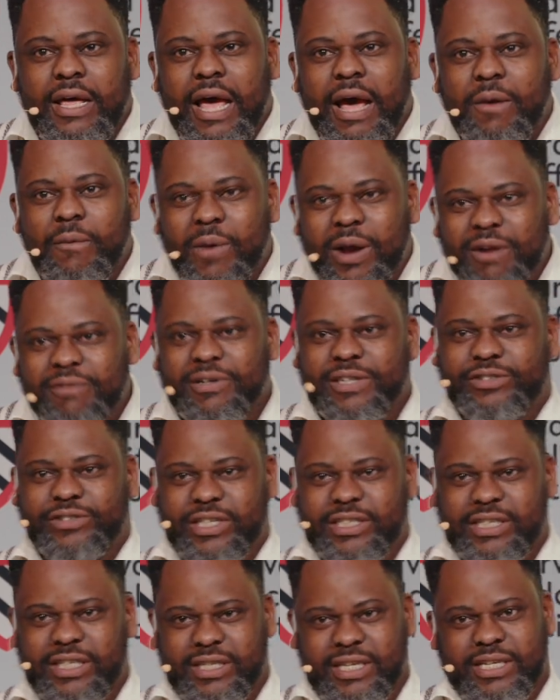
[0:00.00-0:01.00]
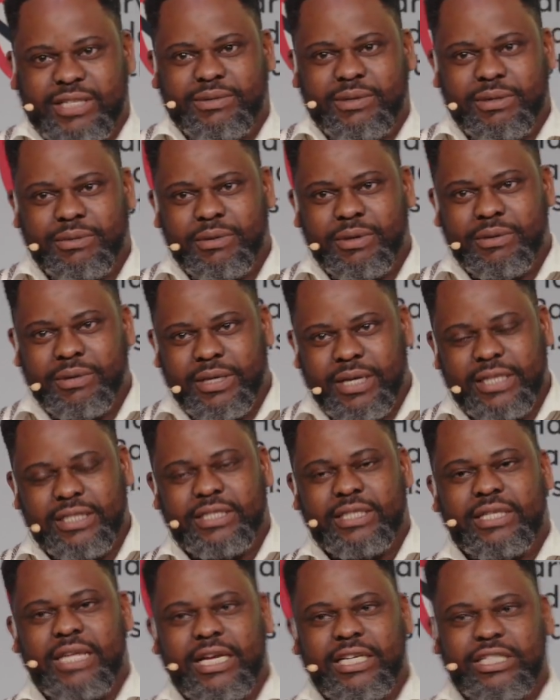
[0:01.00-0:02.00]
One of the interesting things in
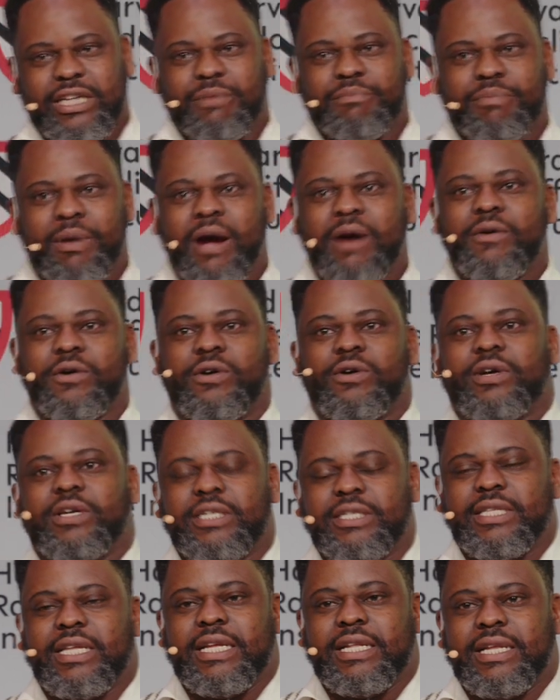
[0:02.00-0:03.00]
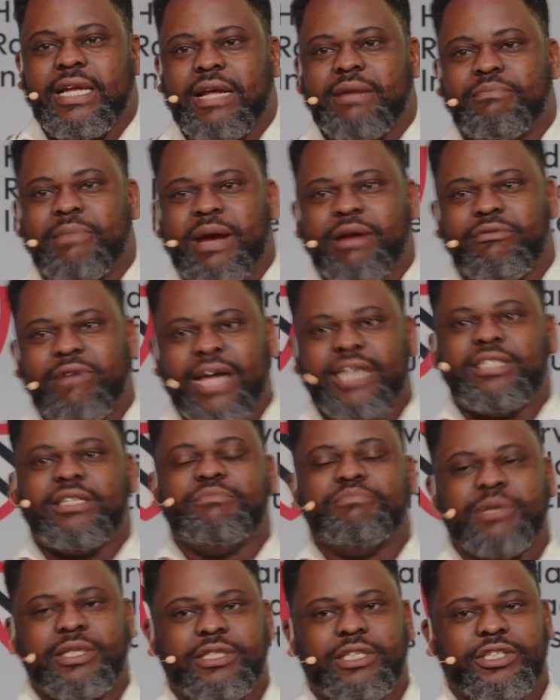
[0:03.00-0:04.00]
cases like Jampao is that then by
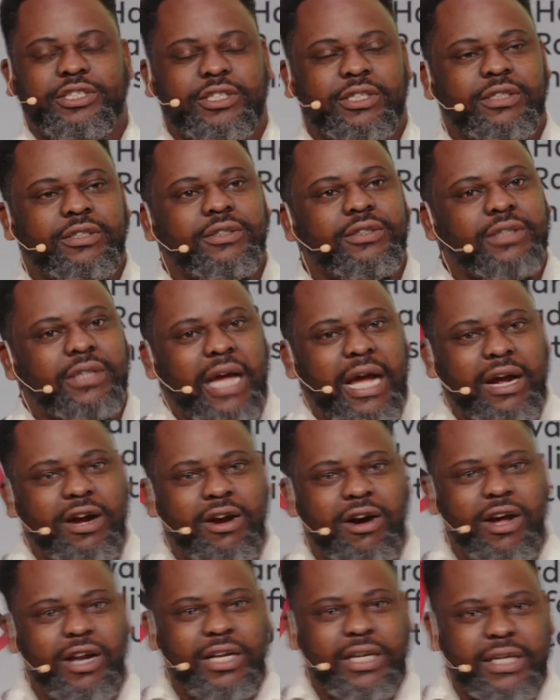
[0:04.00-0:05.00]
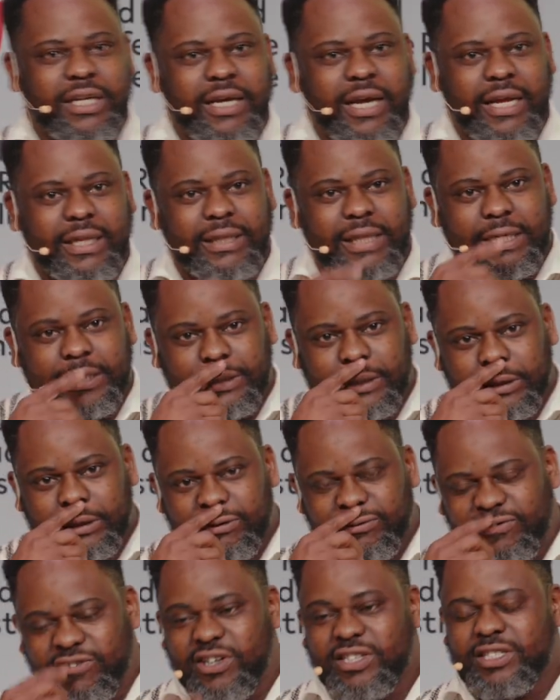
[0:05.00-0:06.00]
writing petitions and calling attention
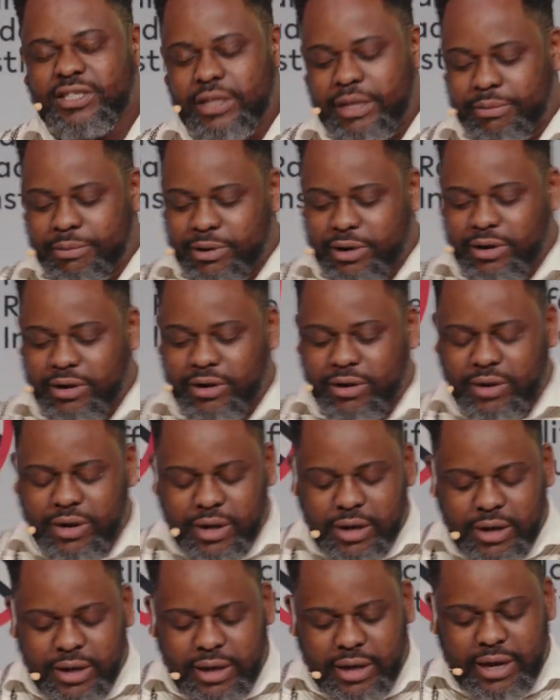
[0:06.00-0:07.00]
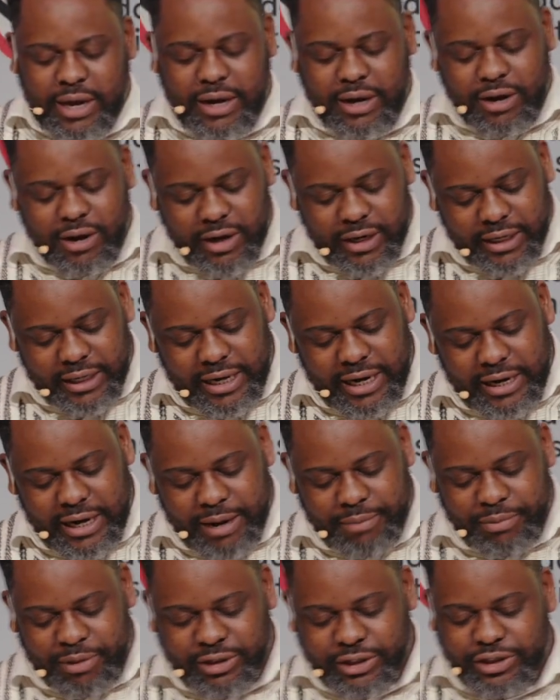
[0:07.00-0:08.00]
to forced labor and calling an
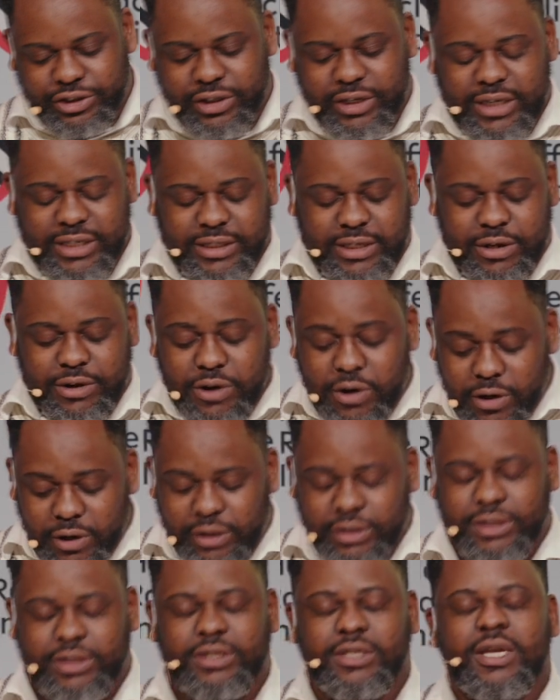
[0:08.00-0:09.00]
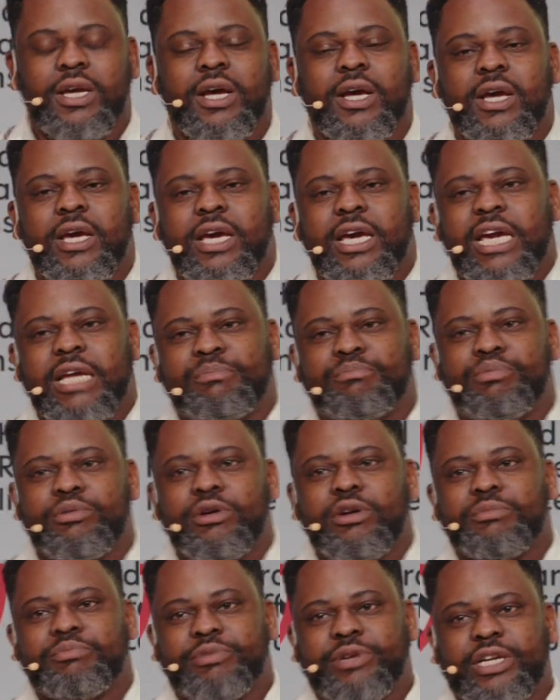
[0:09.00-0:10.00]
abolition as a hoax, it
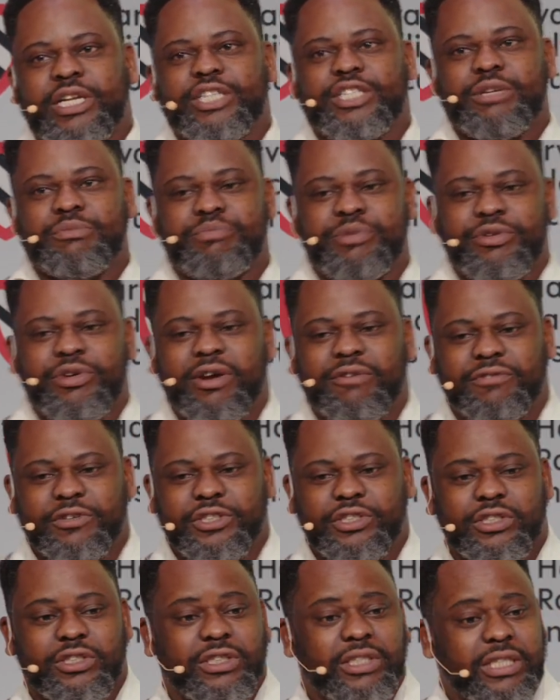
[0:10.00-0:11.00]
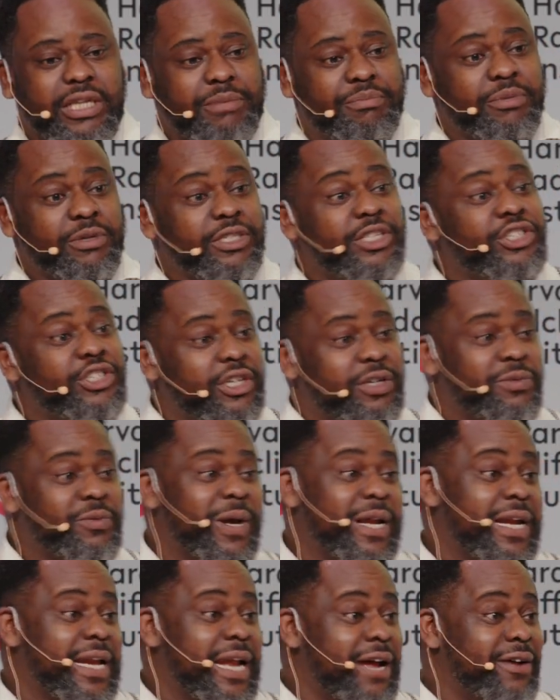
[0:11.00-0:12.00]
put British imperial officials in a position
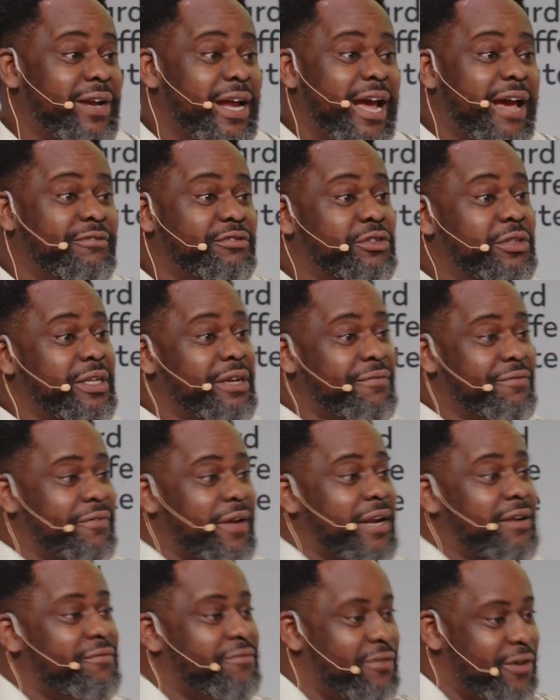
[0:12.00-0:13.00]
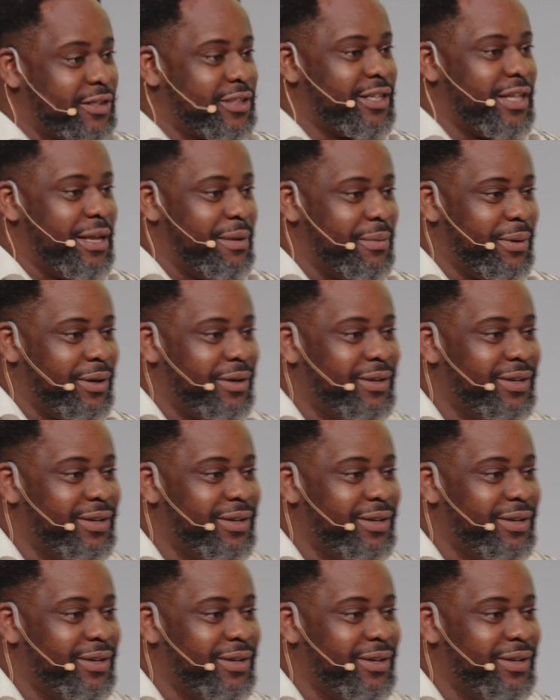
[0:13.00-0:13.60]
where now they have to defend forced labor,